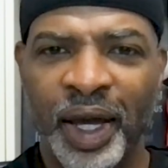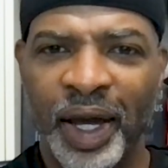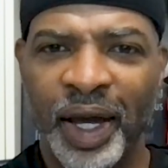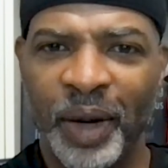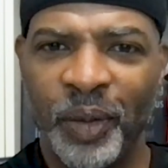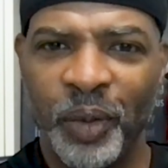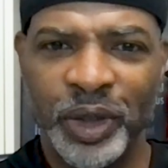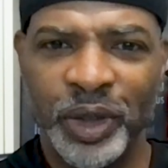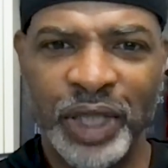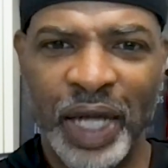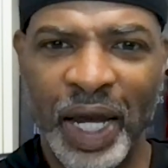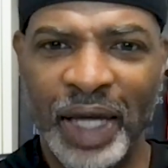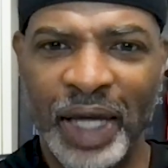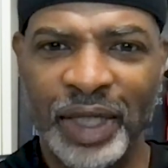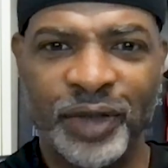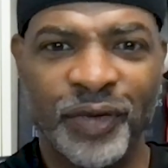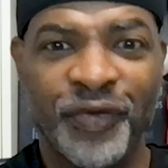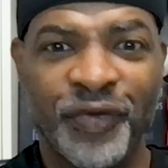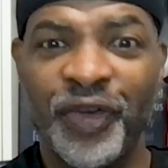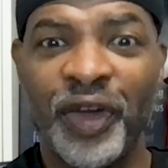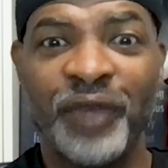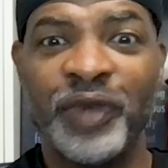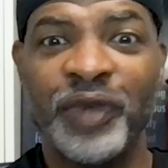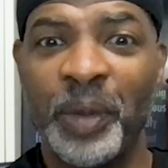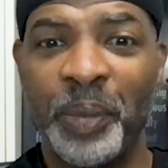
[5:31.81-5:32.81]
which has
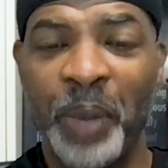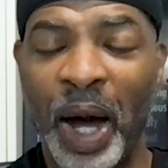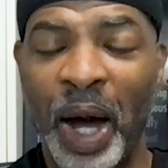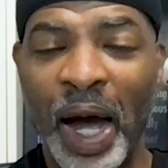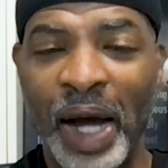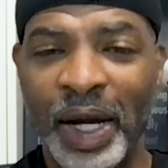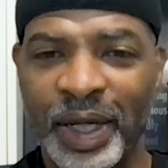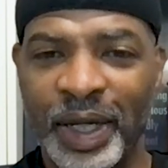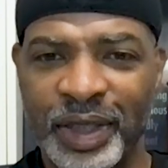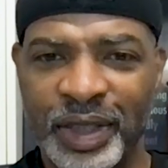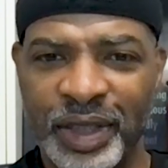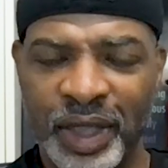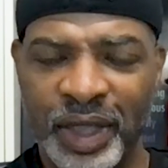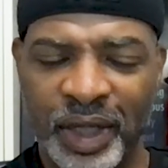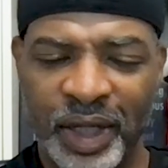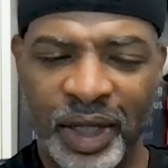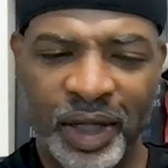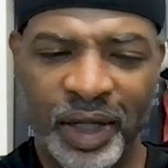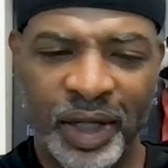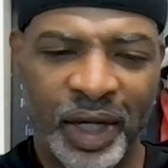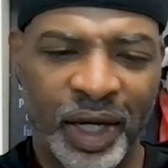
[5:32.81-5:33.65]
50 pockets in it.